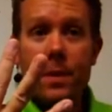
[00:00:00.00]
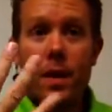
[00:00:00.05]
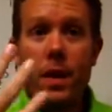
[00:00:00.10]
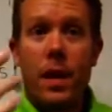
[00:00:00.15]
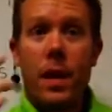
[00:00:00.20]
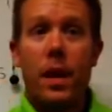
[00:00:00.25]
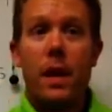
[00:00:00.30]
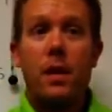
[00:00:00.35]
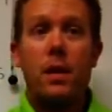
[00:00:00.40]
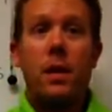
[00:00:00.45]

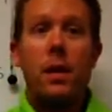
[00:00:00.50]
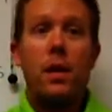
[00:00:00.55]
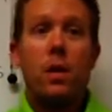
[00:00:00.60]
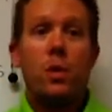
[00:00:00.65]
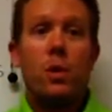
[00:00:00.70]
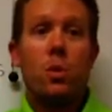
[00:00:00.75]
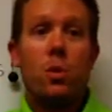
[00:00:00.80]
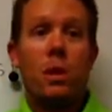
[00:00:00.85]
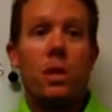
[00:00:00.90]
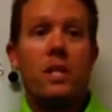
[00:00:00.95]
Okay?
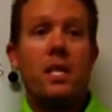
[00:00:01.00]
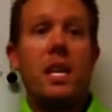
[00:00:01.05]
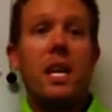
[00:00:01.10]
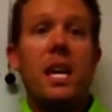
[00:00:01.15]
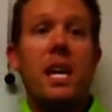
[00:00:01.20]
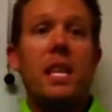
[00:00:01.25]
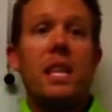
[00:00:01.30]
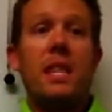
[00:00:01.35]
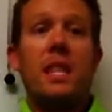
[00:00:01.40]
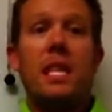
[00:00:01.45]
So once
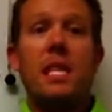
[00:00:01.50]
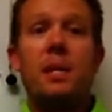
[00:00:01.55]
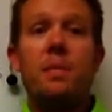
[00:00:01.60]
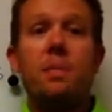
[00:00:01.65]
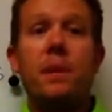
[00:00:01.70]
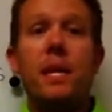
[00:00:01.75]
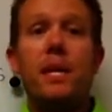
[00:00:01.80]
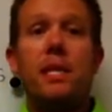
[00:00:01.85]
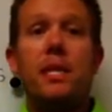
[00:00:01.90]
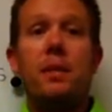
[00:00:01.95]
again, this
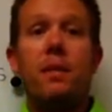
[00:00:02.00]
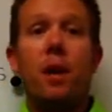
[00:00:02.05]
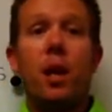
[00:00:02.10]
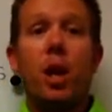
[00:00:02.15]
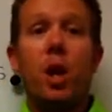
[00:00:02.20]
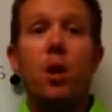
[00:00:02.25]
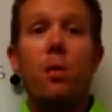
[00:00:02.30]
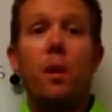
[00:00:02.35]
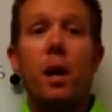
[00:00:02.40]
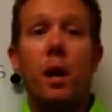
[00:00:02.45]
piece of
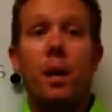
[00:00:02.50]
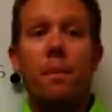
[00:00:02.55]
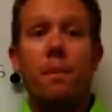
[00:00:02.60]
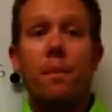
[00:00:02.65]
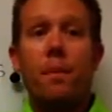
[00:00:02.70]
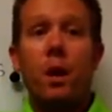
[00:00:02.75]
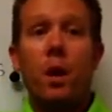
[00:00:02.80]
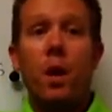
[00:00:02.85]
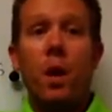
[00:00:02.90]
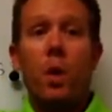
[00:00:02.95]

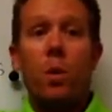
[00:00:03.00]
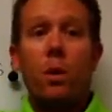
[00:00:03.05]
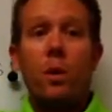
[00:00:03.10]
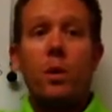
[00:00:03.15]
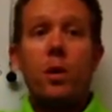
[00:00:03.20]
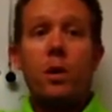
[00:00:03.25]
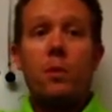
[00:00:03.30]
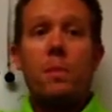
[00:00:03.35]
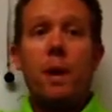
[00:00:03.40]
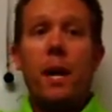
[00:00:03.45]
aluminum,
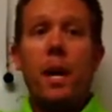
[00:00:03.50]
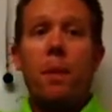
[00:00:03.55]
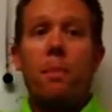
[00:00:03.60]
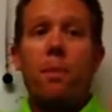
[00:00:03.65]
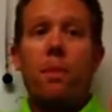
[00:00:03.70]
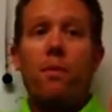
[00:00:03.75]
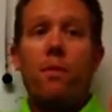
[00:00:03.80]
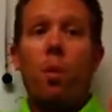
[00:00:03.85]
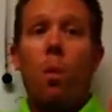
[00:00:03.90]
which is made up of